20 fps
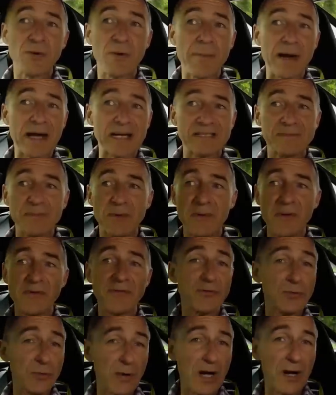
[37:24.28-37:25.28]
to a maximum
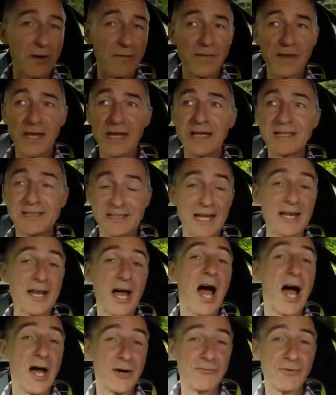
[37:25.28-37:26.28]
of twelve years and
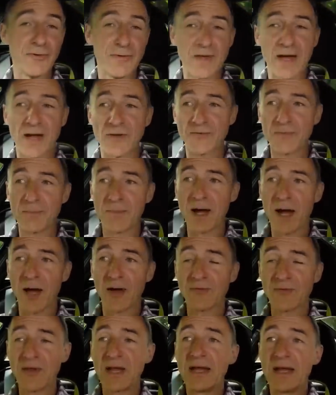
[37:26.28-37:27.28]
one hundred thousand miles.